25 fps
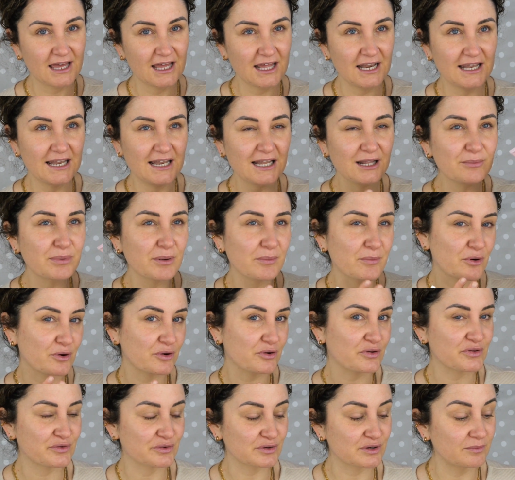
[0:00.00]
a little bit more
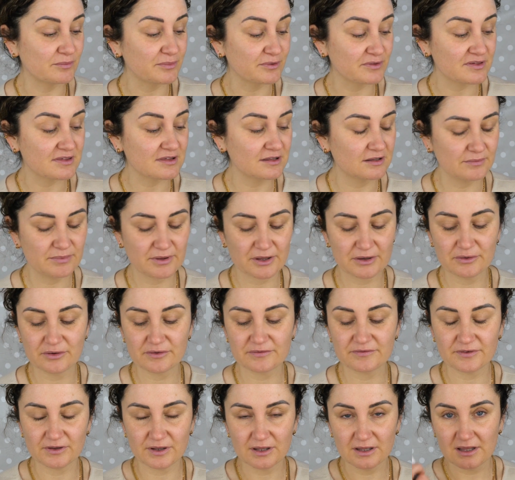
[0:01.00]
subtle but still
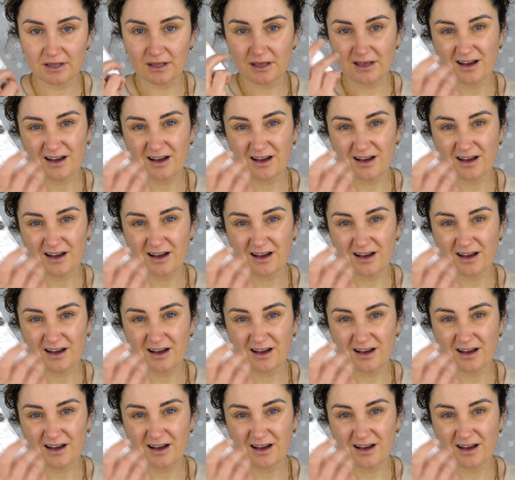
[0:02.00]
beautiful.